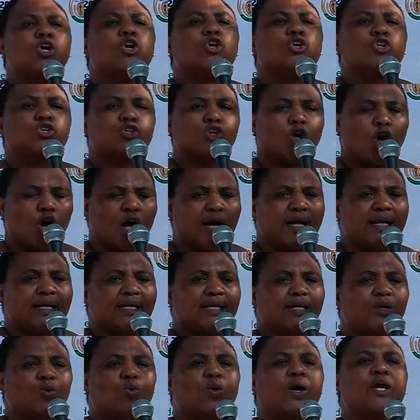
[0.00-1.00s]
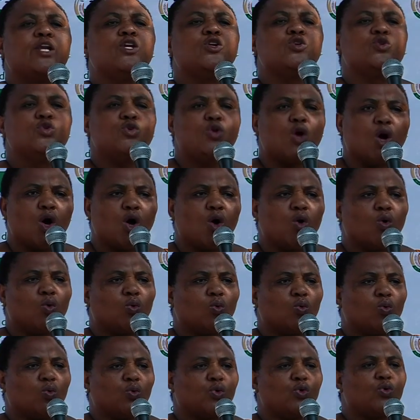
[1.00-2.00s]
wrongly when you
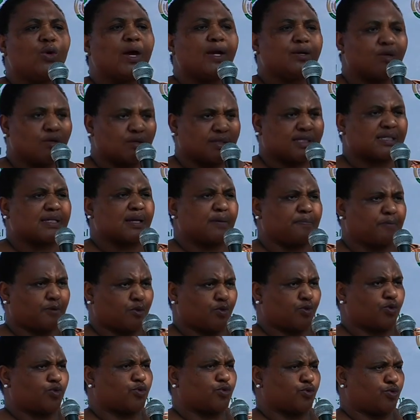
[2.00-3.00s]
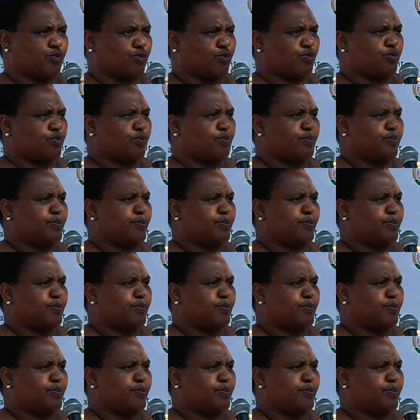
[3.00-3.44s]
know you are not supposed to do.